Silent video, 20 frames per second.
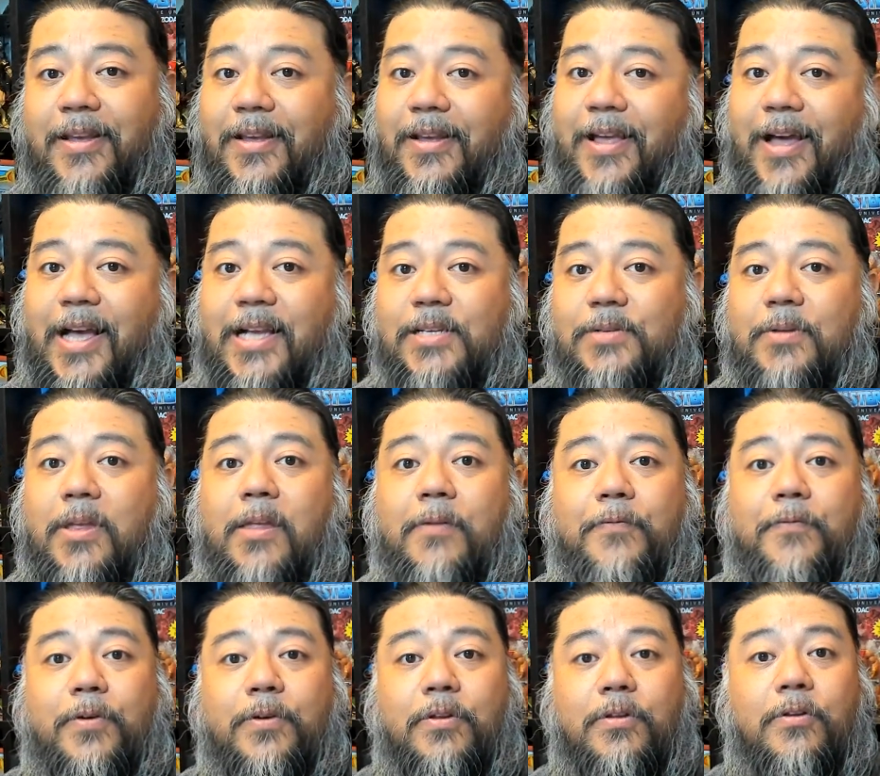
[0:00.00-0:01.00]
Guys, without
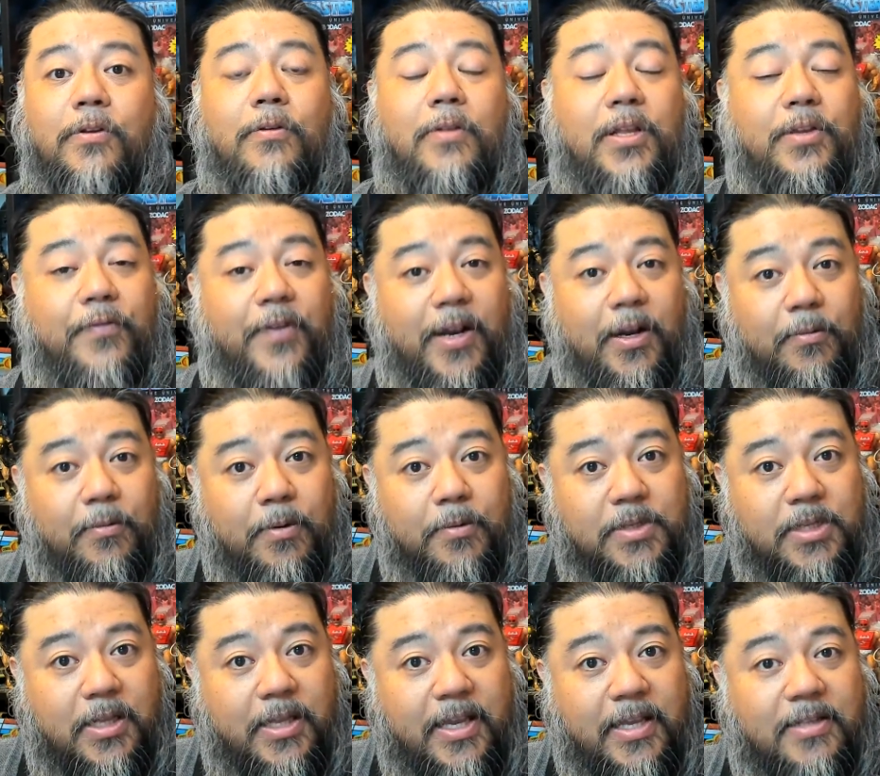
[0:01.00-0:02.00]
further ado, let's find out what
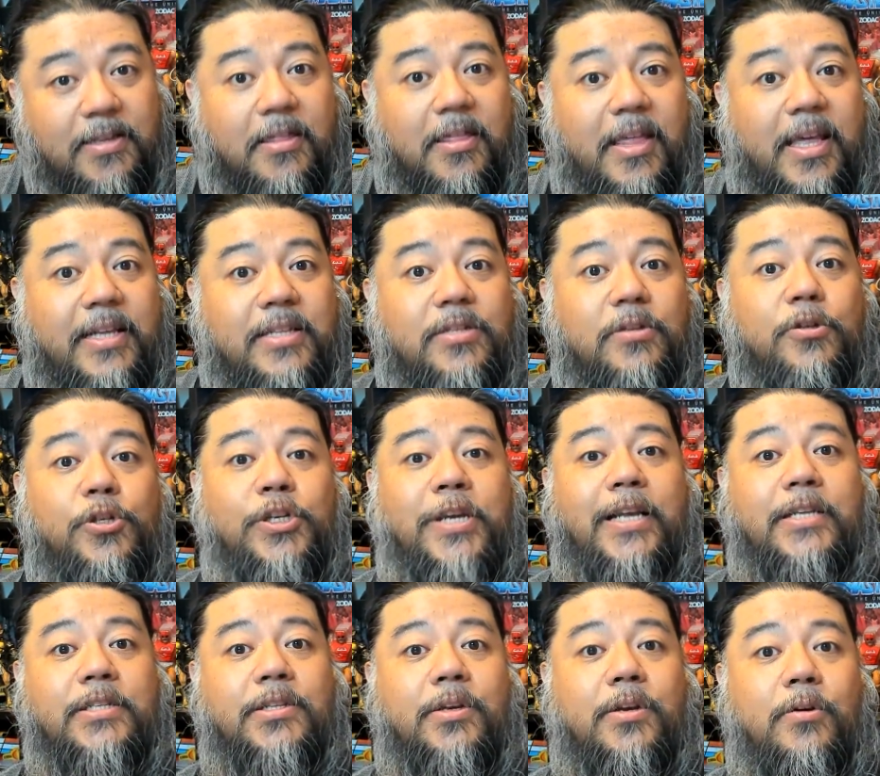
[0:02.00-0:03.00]
was leaked thanks to
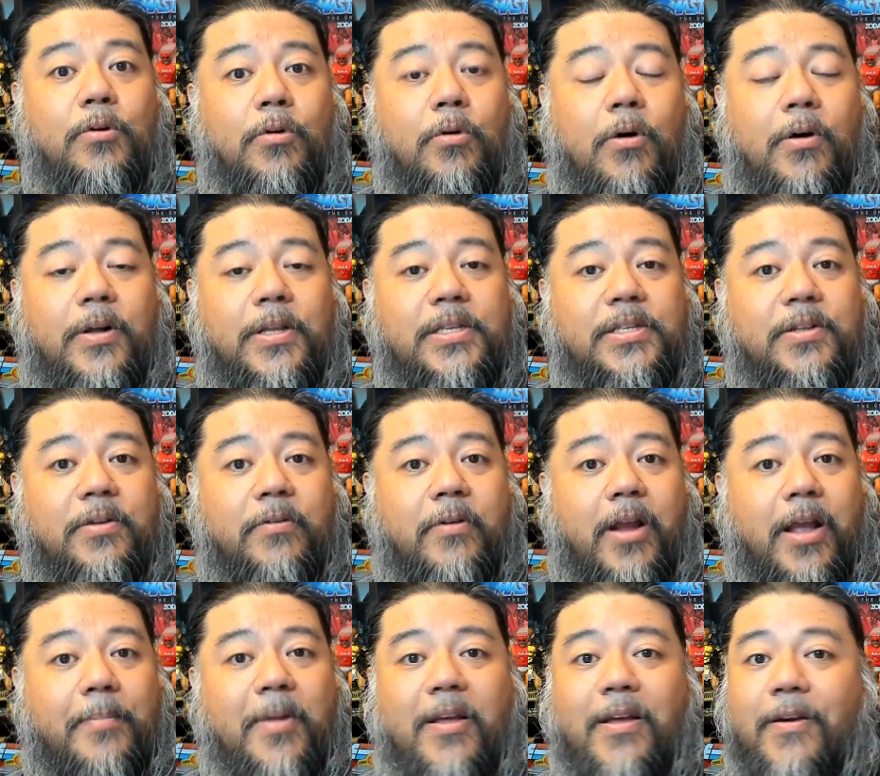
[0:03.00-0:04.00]
Chaz the Guru on
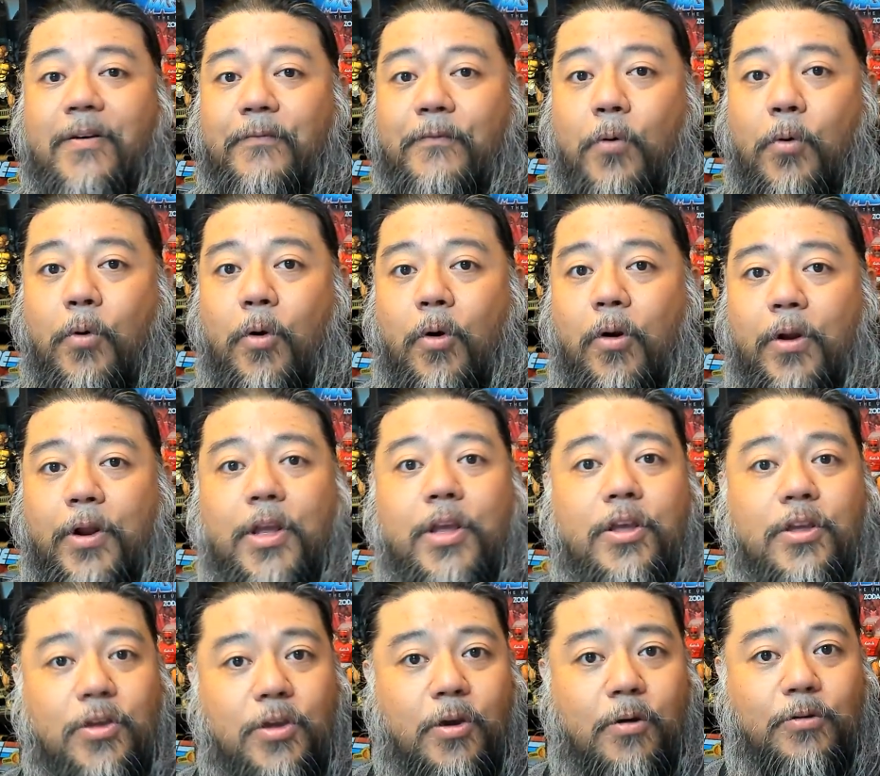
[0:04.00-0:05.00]
Instagram for
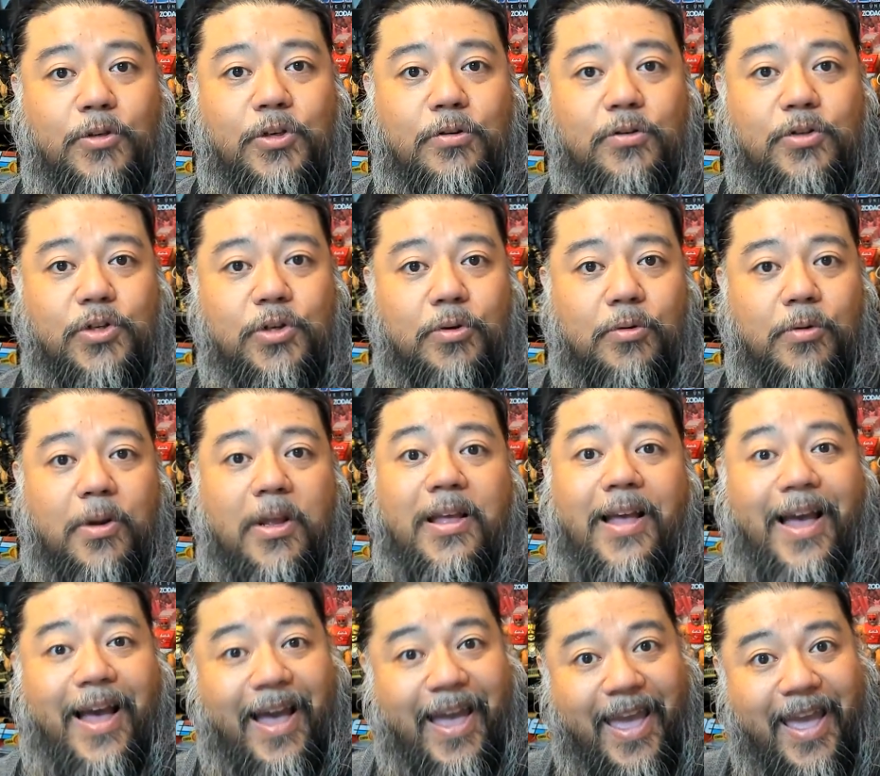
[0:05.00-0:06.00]
Yo Joe June
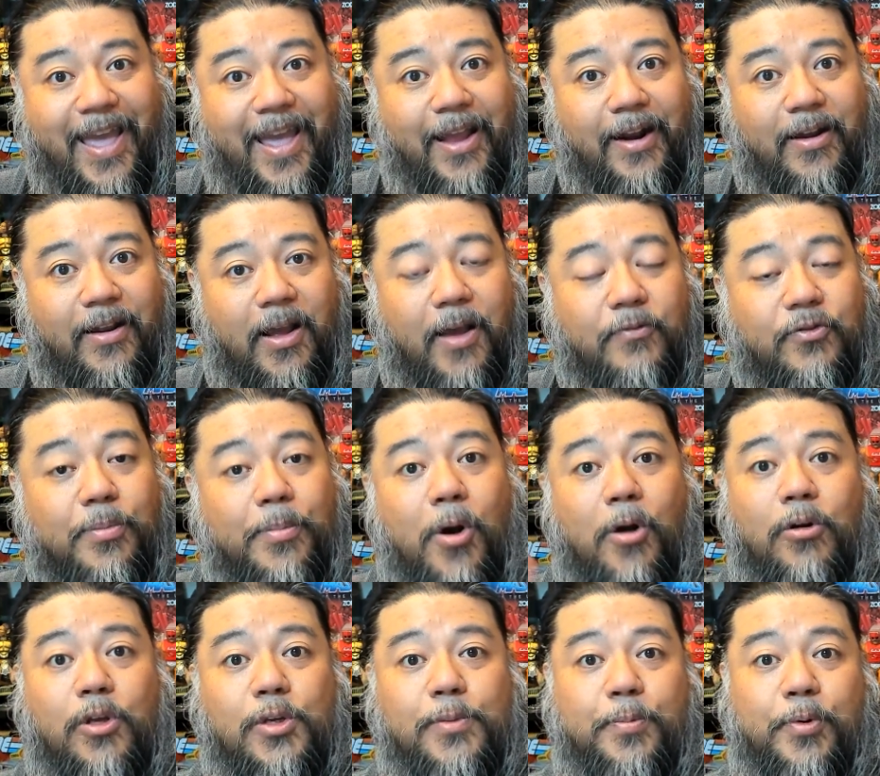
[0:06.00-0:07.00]
ahead of
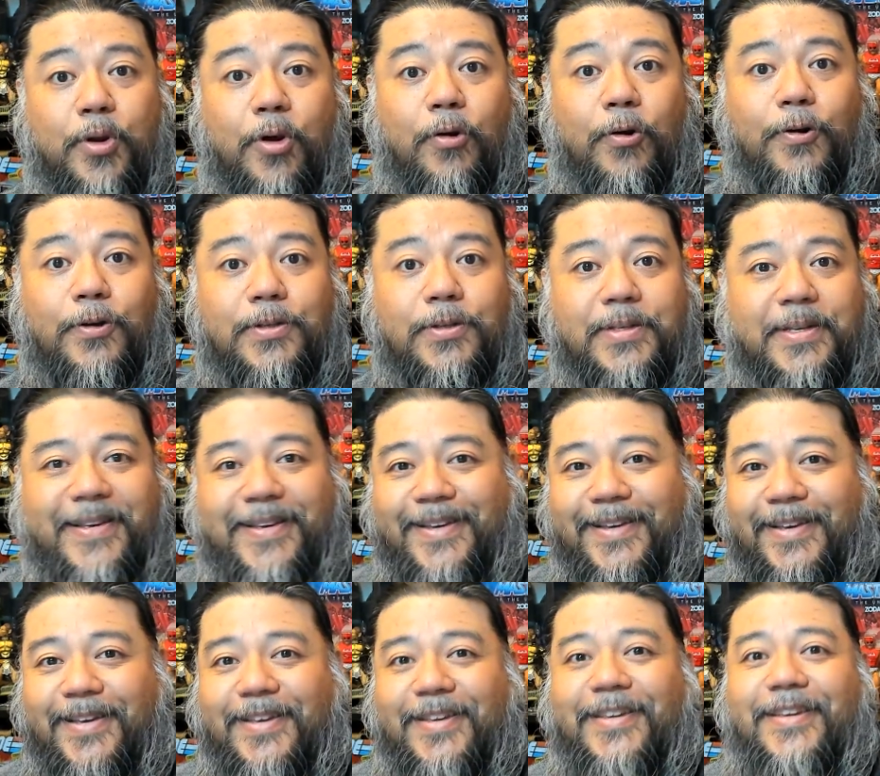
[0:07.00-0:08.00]
tomorrow's pre orders.
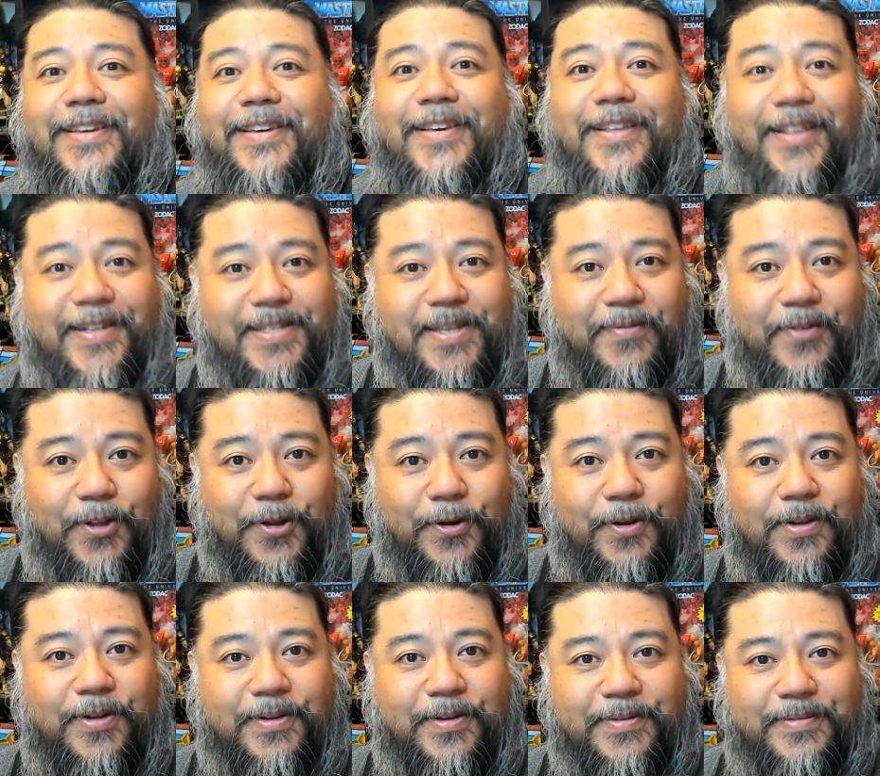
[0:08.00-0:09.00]
Let's have a
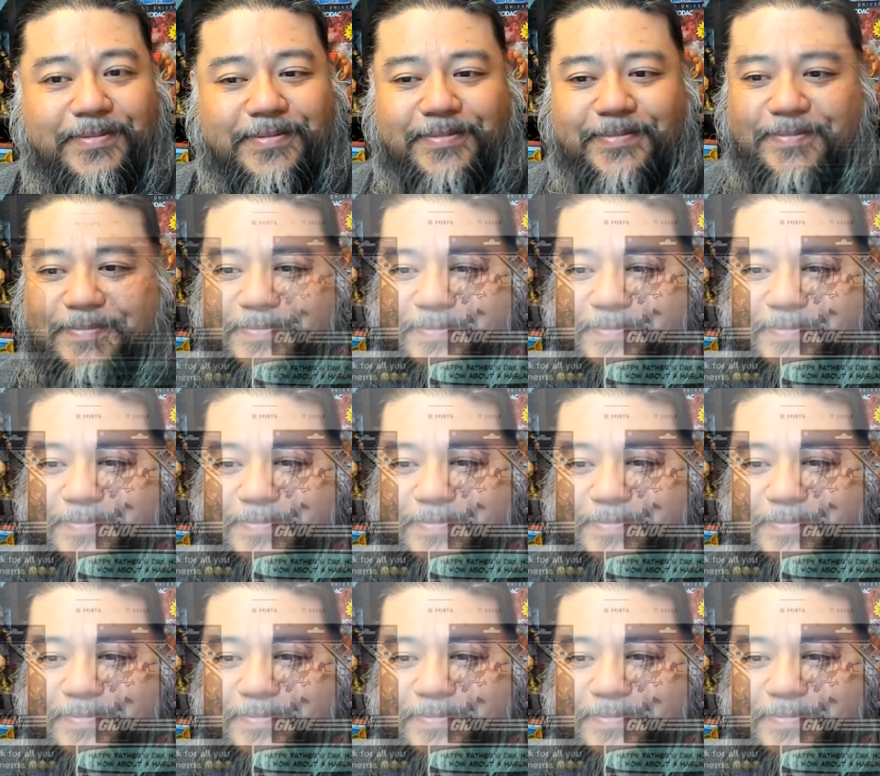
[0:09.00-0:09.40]
look. I want